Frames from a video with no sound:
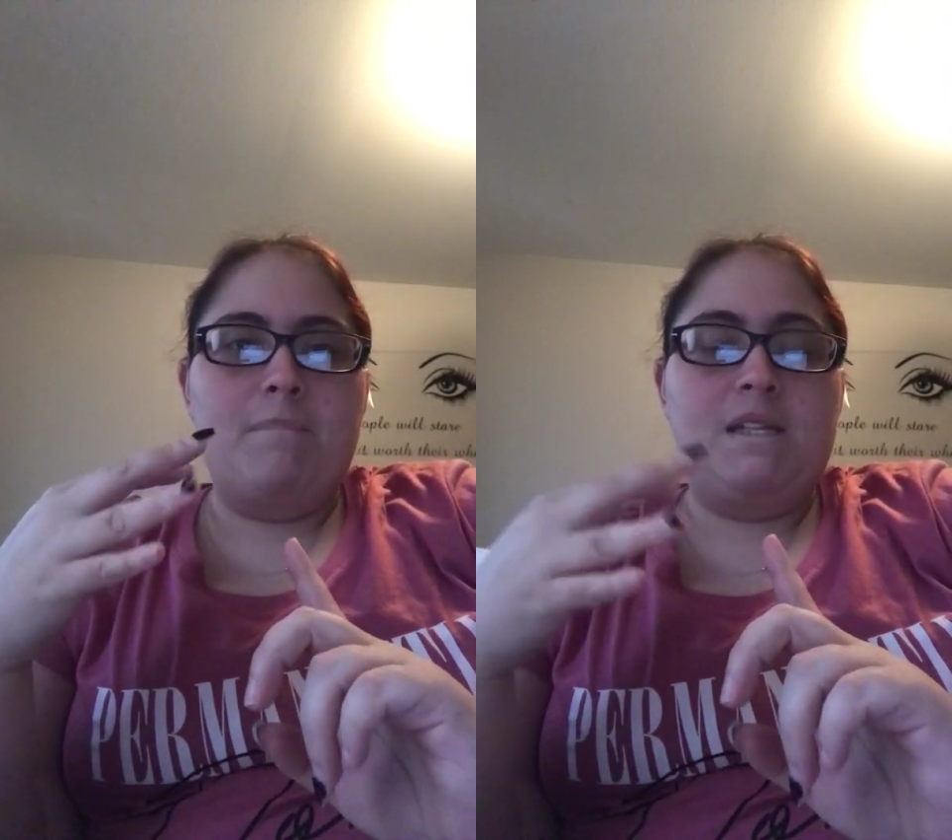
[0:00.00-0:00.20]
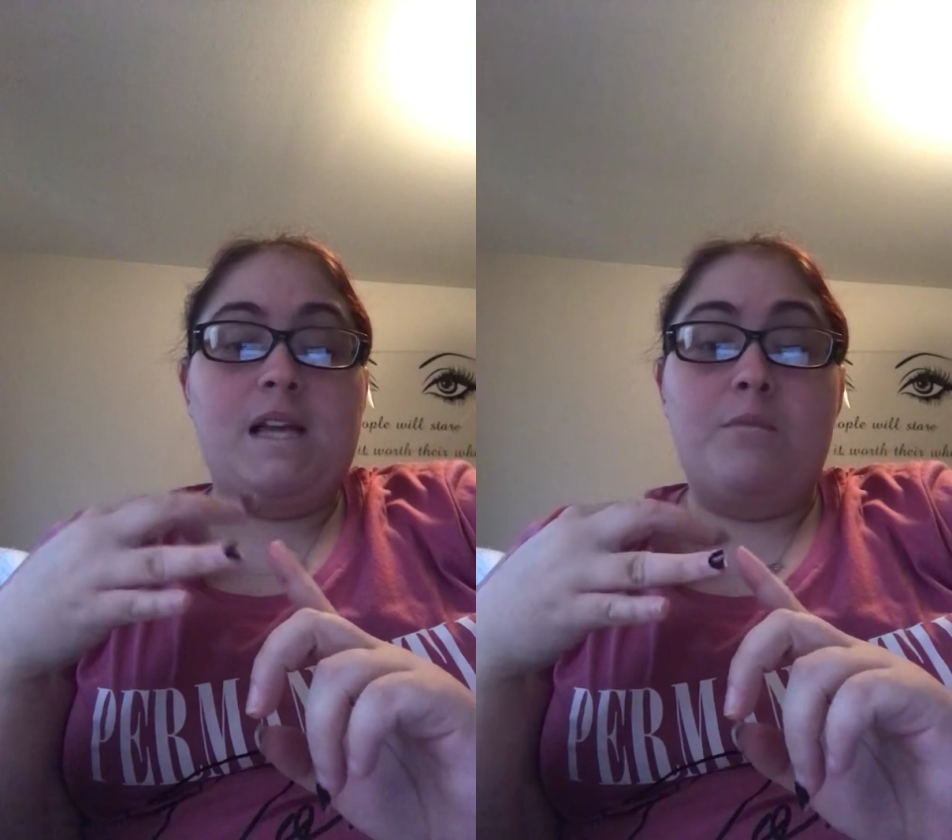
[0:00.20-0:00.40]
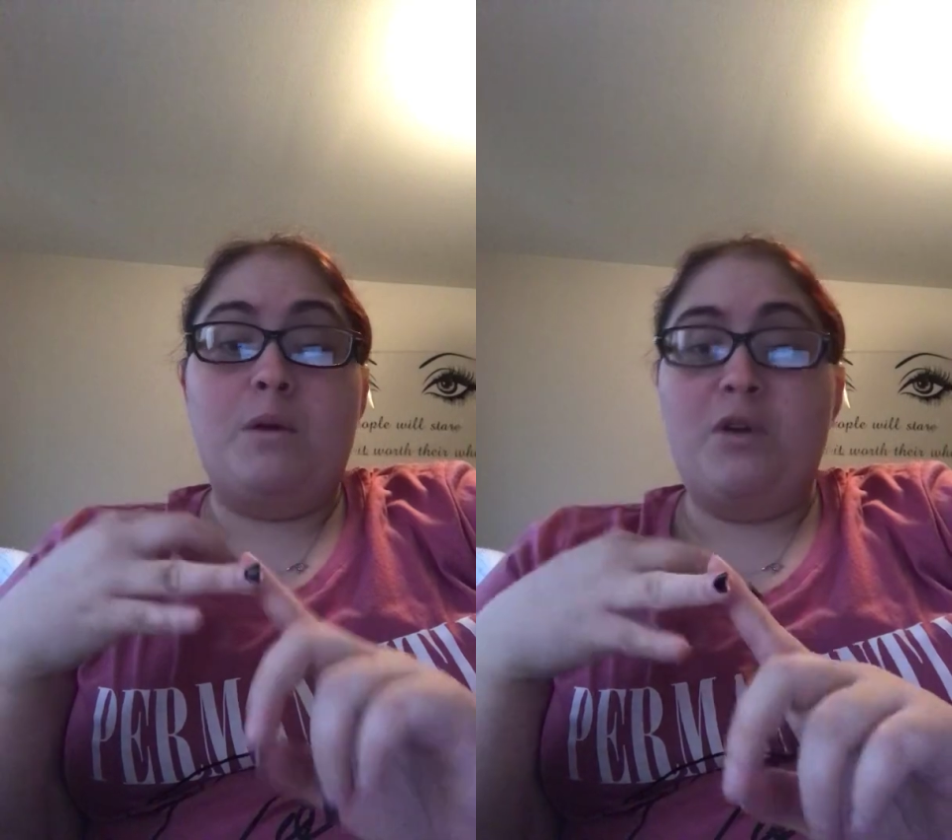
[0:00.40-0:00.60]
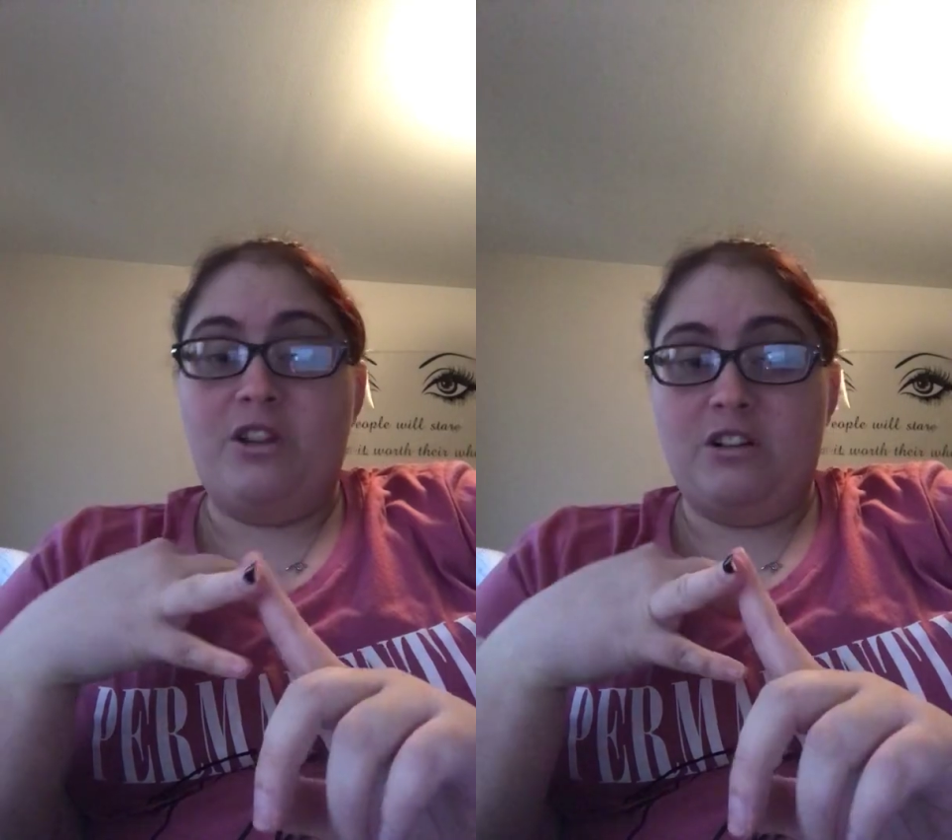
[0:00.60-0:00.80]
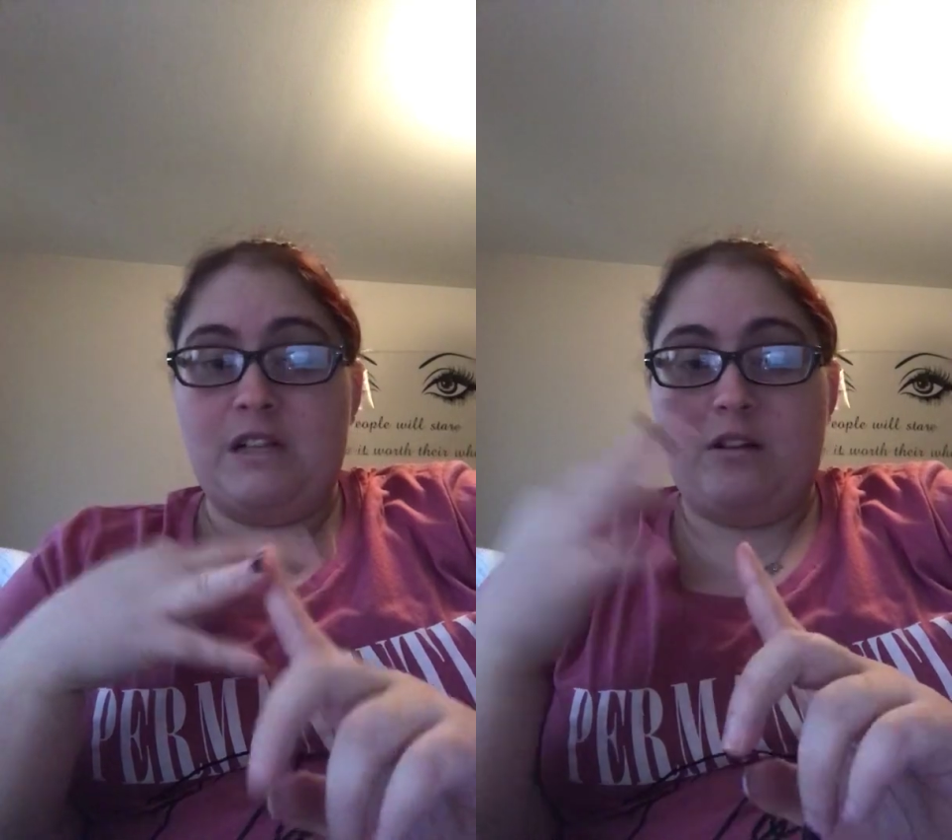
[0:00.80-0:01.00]
say in my
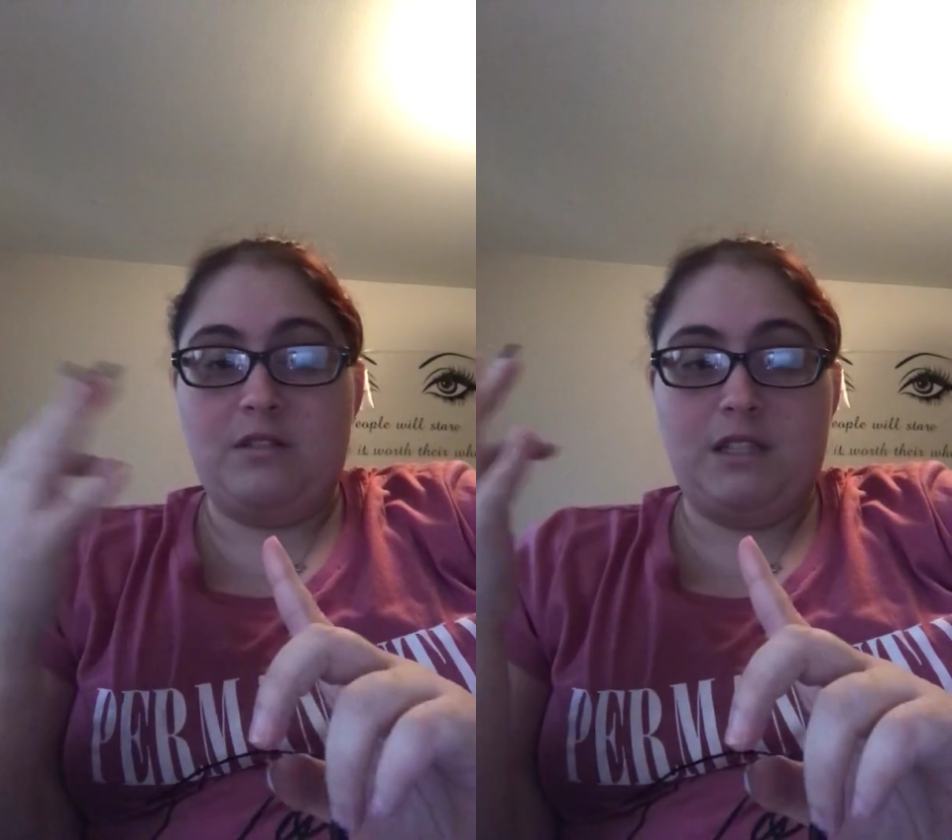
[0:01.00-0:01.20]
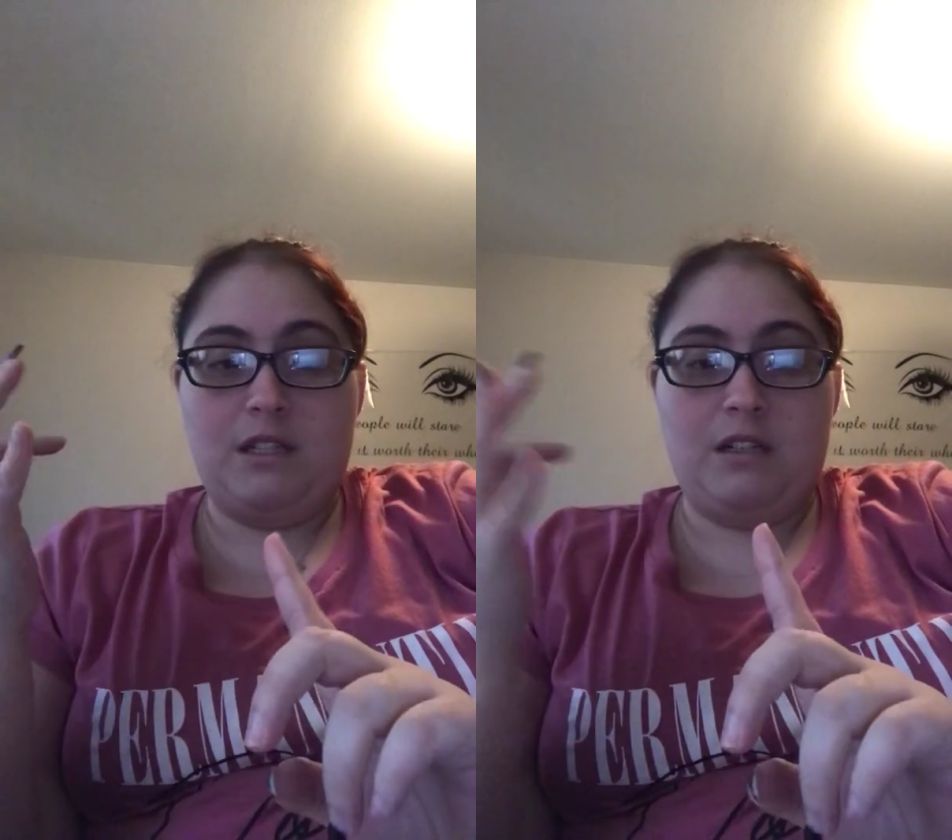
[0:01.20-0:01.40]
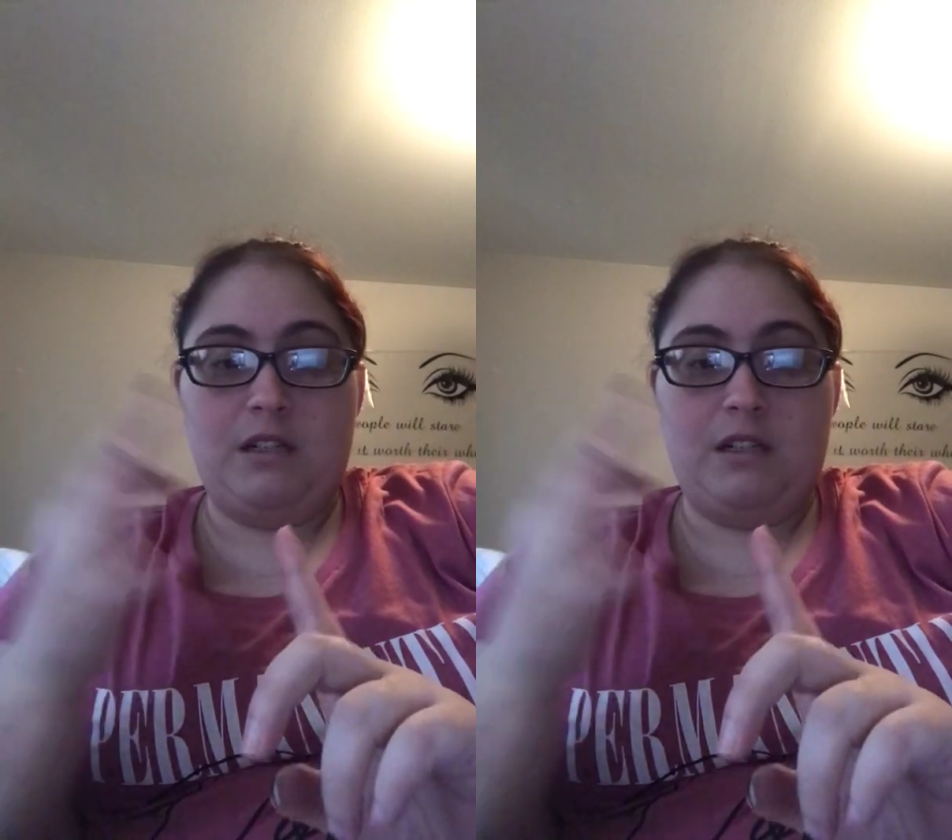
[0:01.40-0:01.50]
brother's house,